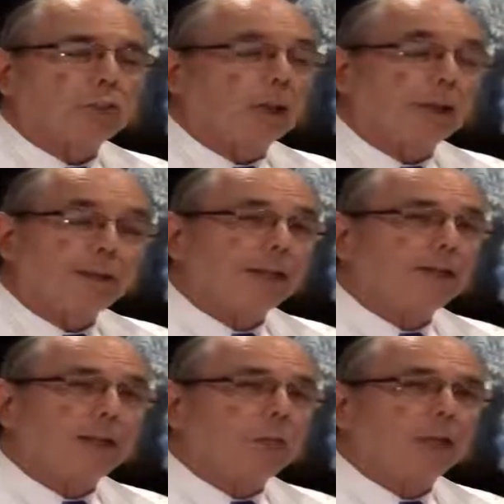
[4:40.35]
You might have
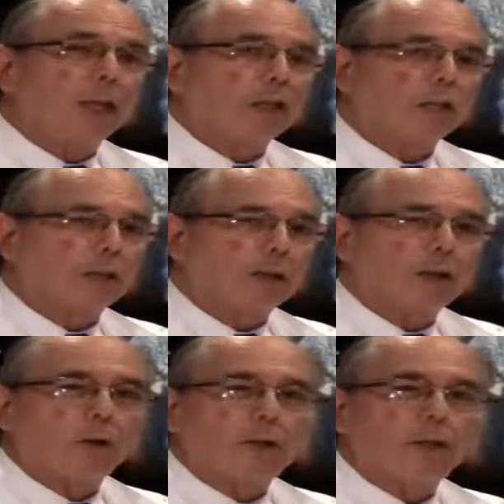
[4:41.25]
that Demodex
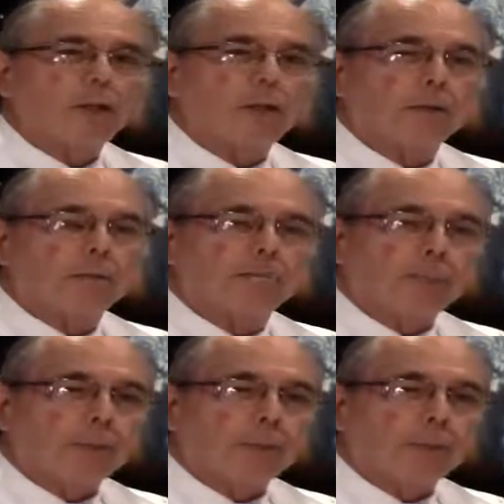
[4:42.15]
crawling around there.